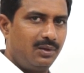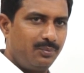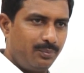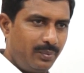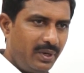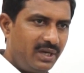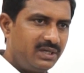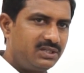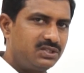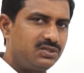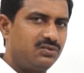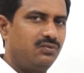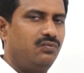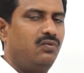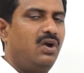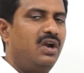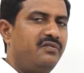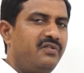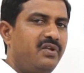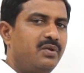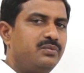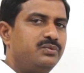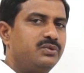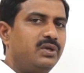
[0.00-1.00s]
But
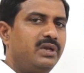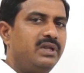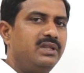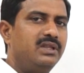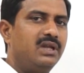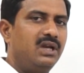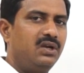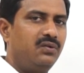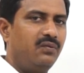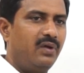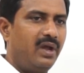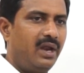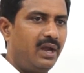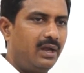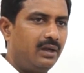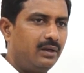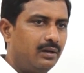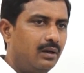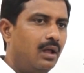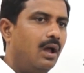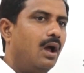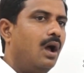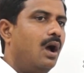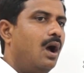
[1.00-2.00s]
what we observe in that
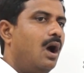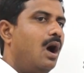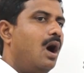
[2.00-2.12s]
one,